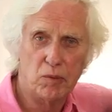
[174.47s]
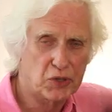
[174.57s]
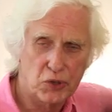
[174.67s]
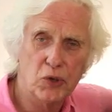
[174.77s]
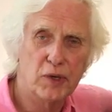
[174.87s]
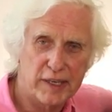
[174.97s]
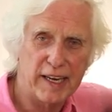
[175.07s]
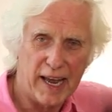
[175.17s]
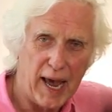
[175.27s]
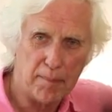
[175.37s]
that was too good
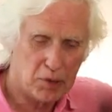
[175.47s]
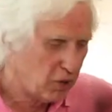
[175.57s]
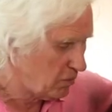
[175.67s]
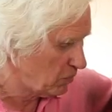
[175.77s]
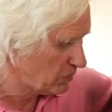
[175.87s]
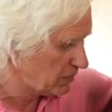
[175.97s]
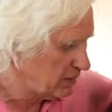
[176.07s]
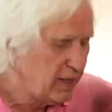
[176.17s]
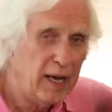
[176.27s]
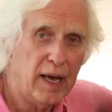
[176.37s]
to happen almost.
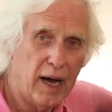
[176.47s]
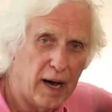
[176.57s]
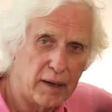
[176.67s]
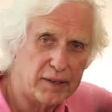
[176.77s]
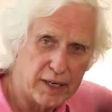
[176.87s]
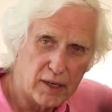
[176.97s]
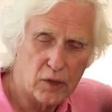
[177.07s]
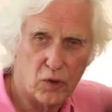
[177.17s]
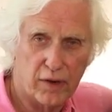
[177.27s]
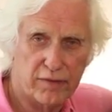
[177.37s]
A
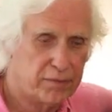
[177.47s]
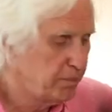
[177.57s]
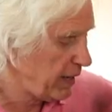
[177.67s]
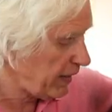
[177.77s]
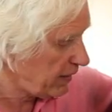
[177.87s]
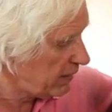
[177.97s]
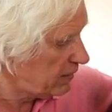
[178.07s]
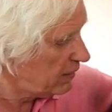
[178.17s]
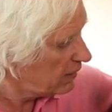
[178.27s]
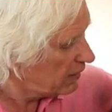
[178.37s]
Deardorff made
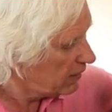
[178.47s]
in